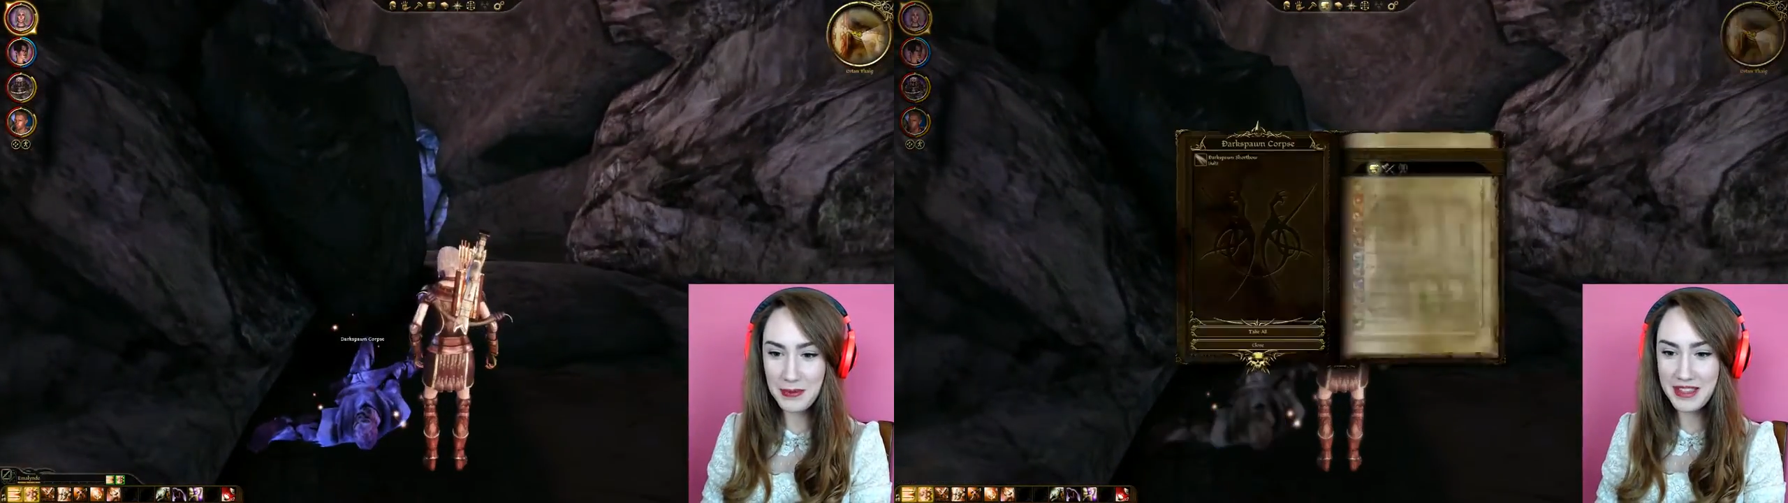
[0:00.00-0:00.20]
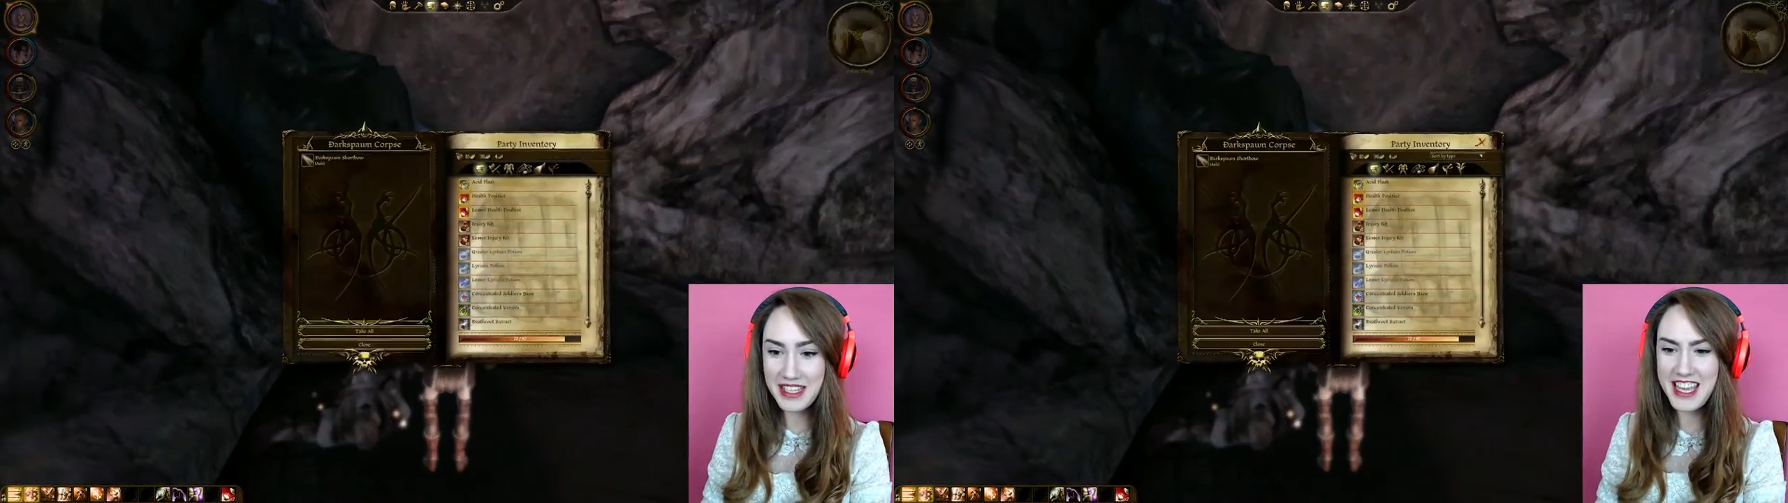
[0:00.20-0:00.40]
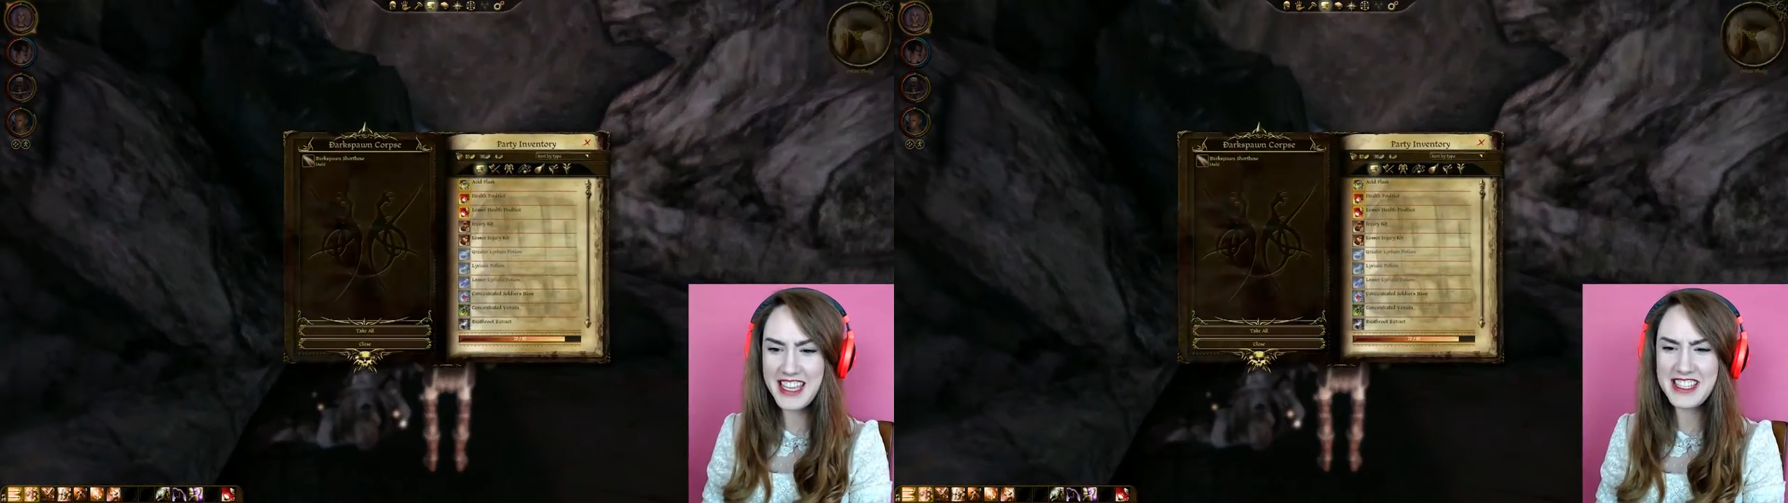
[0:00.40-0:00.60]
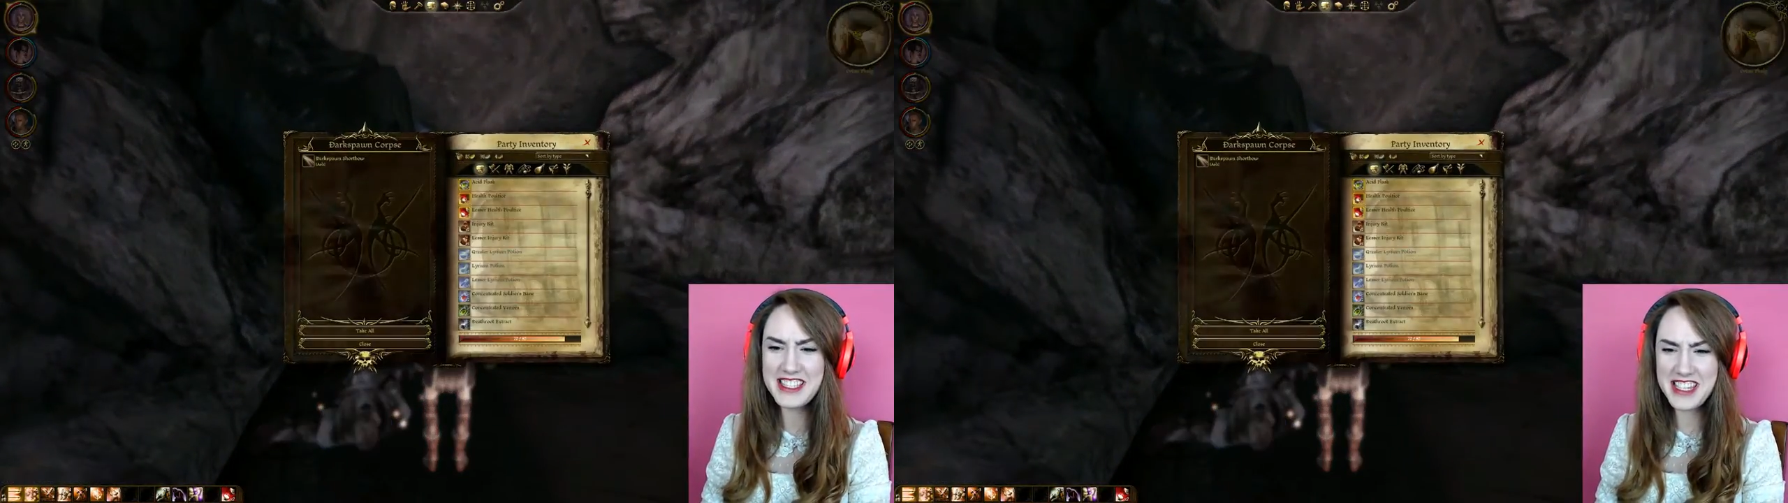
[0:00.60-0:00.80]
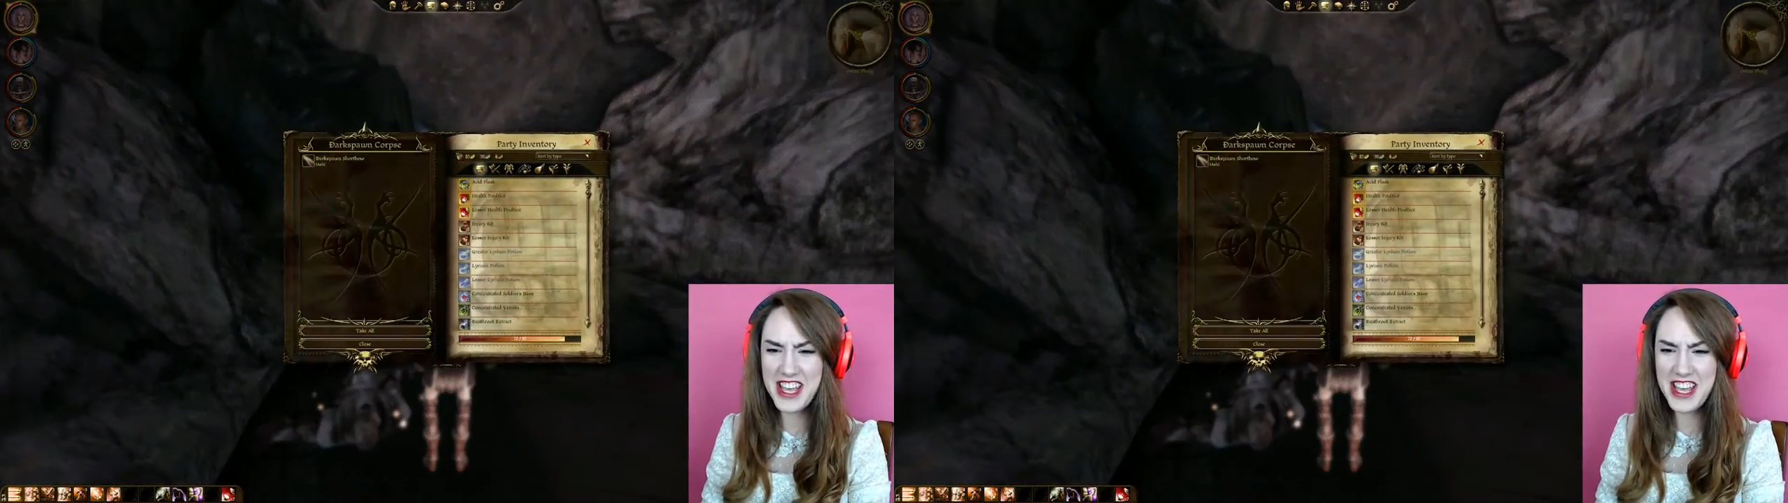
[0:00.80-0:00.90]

Please, no.